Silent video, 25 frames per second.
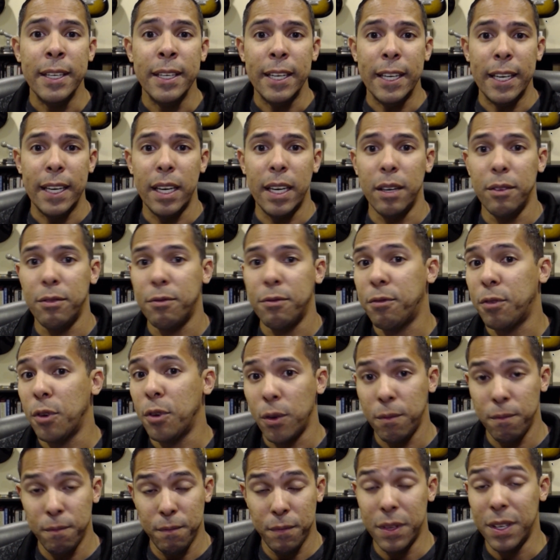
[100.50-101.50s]

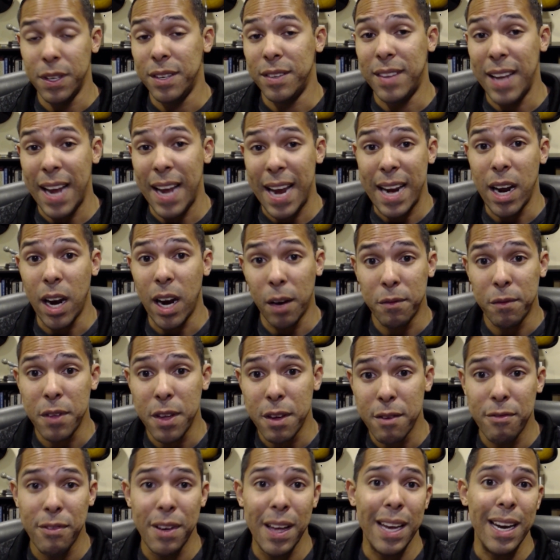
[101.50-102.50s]
for the day of the
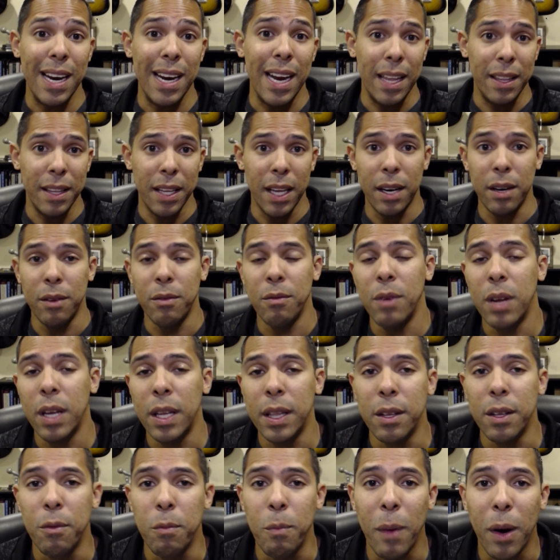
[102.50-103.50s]
event, and then in
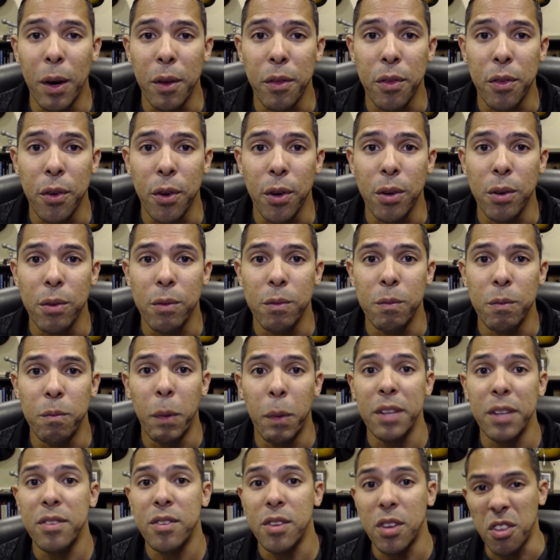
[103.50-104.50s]
the month
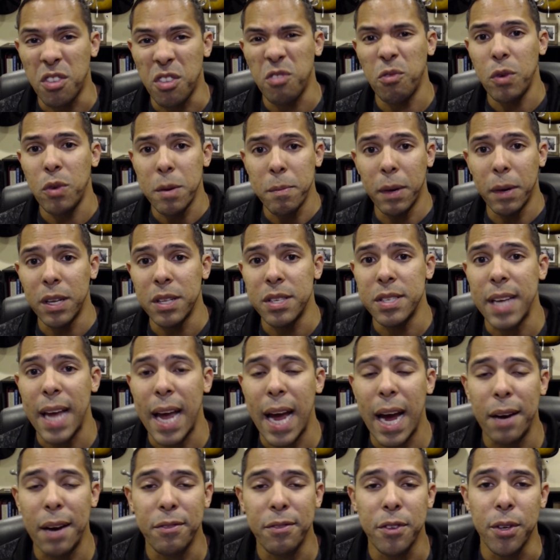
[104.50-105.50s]
to 3 months
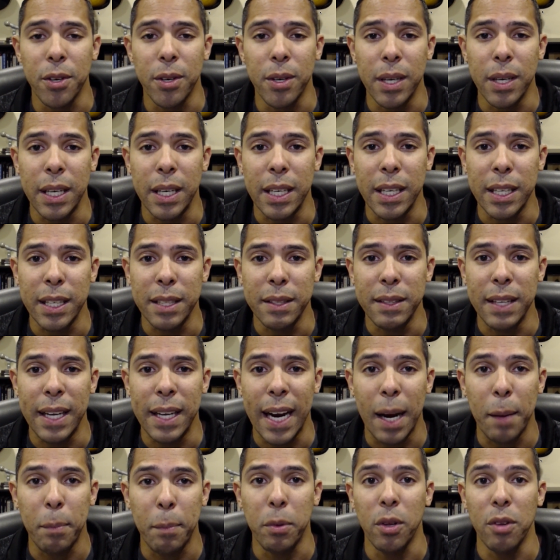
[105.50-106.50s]
after an
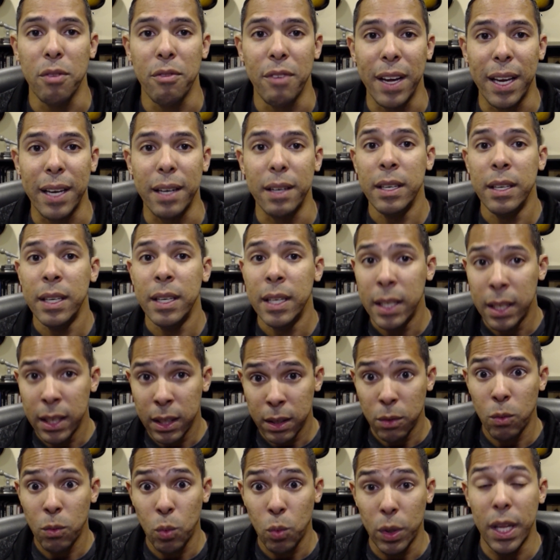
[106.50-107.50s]
Apple event
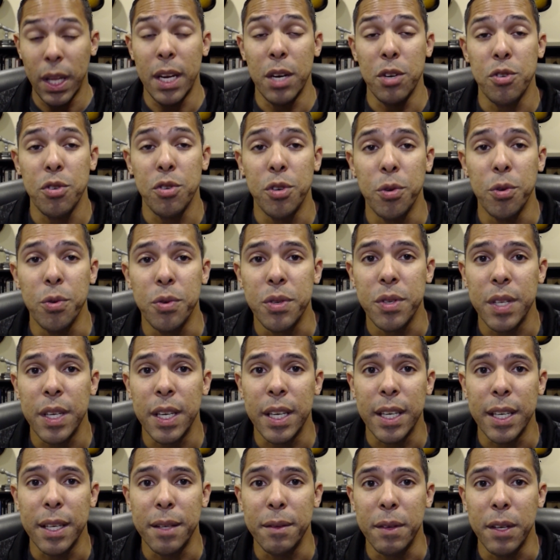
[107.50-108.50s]
where they introduce
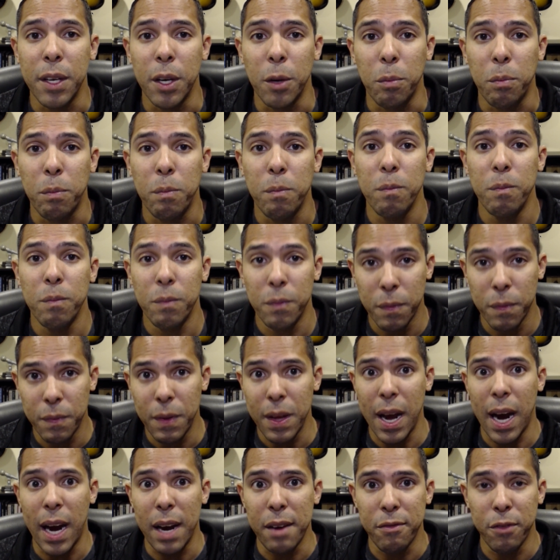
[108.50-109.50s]
the
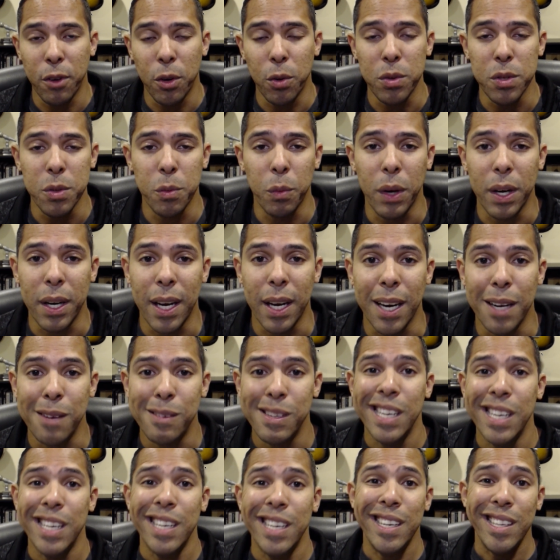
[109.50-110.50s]
iPhones and whatnot.
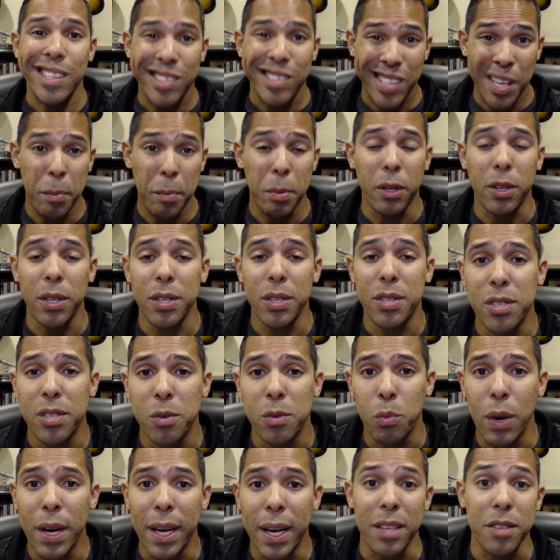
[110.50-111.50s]
Typically see some
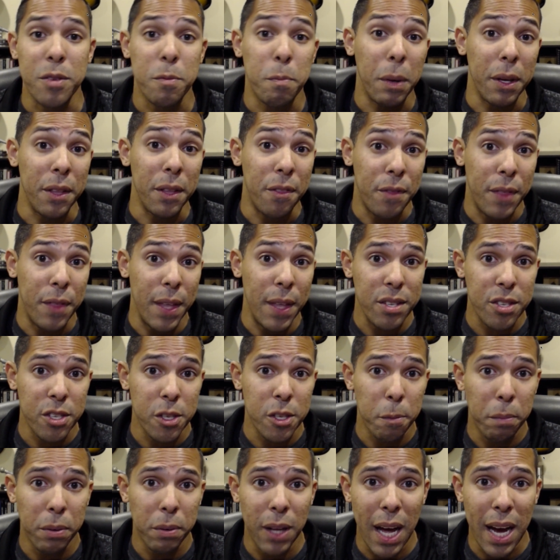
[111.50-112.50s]
weakness, but this
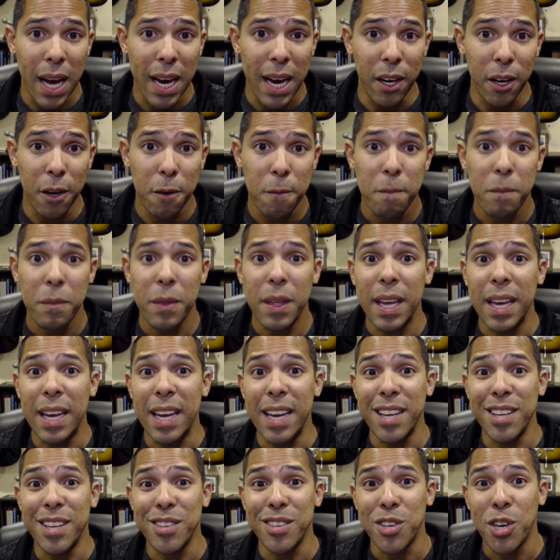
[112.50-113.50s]
supplier
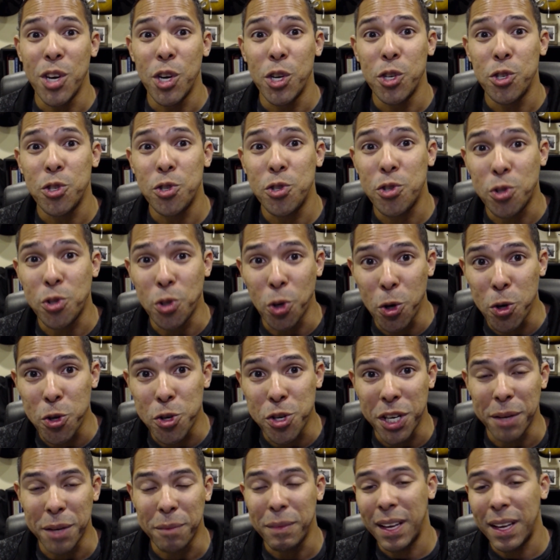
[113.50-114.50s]
is
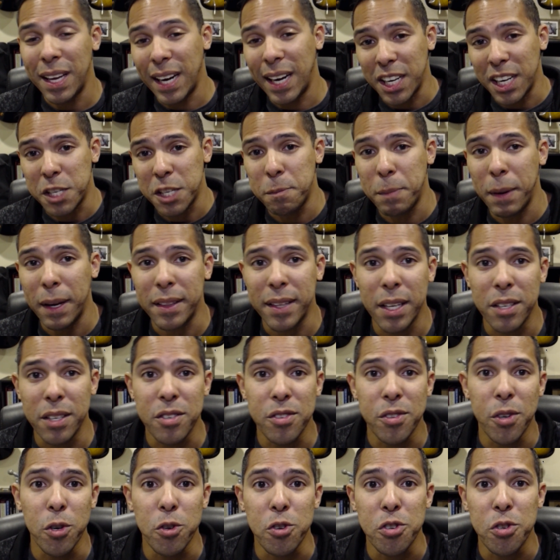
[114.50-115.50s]
surging, and I expect that
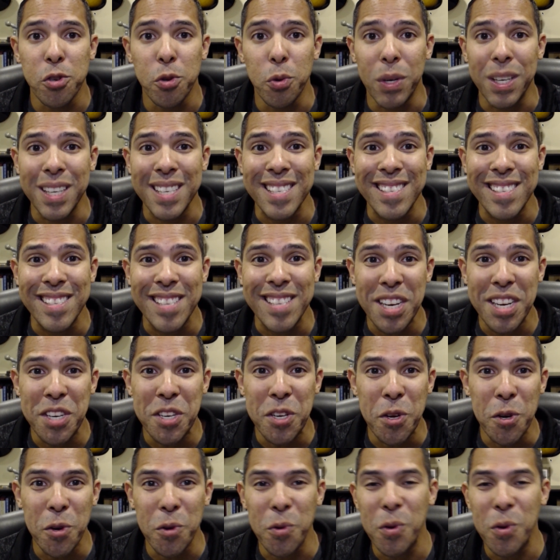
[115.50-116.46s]
surge to continue